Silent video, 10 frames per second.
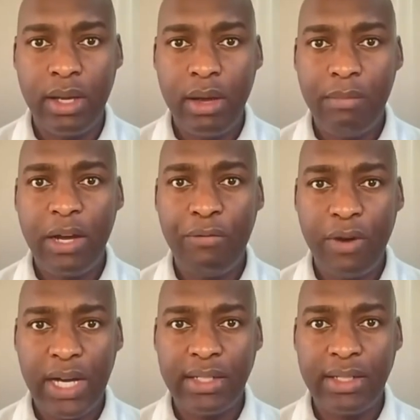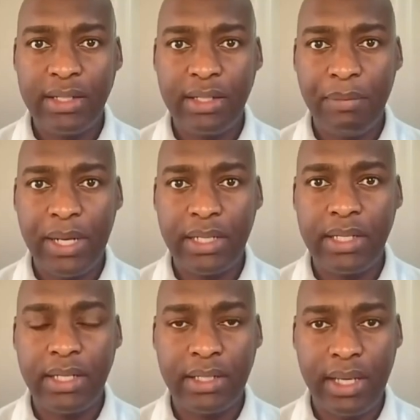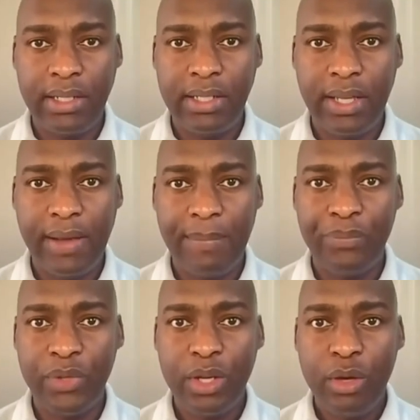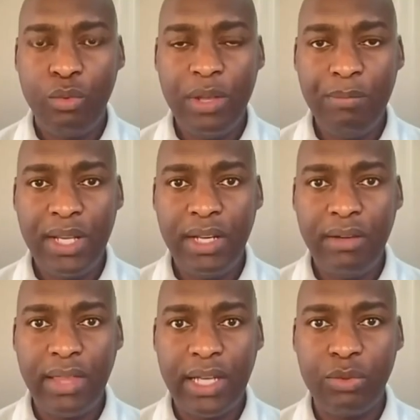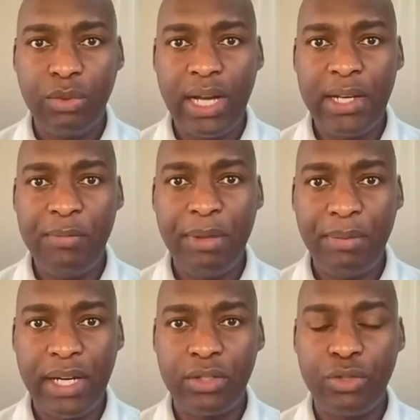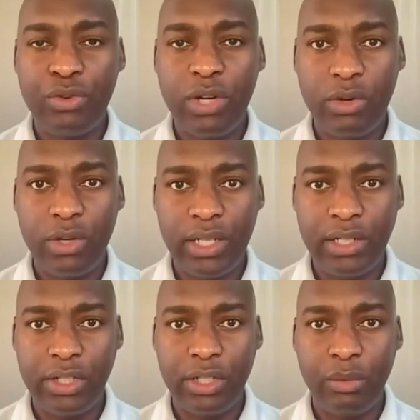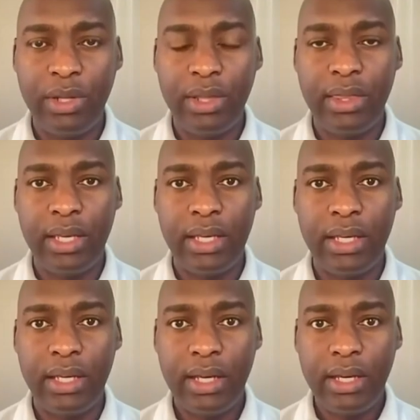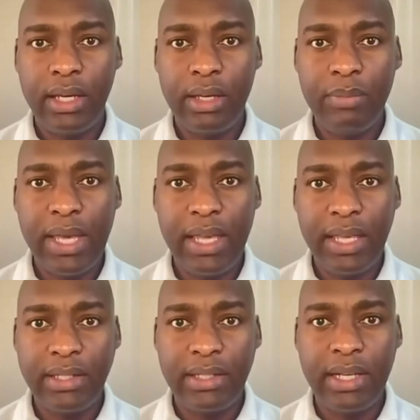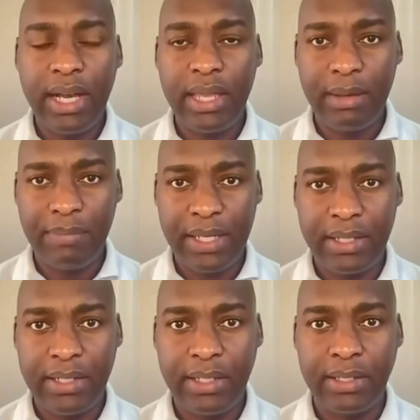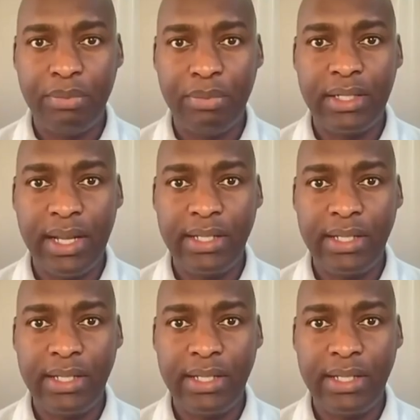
But for us as a party, as ATM, we believe that we can't be part of a coalition with the ANC and other parties, precisely